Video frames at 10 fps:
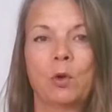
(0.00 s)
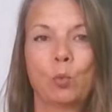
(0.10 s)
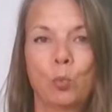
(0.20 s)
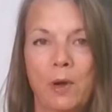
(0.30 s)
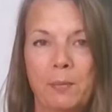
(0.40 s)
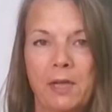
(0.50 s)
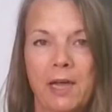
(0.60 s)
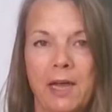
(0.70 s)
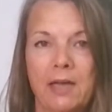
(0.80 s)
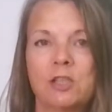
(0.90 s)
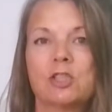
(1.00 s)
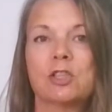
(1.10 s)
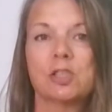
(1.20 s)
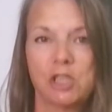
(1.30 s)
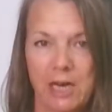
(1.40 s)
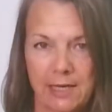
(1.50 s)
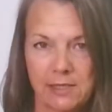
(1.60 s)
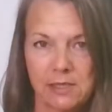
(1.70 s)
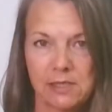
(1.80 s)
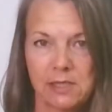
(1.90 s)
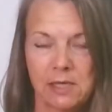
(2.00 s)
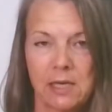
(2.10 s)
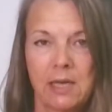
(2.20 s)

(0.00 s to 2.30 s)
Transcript: rib cage, chest.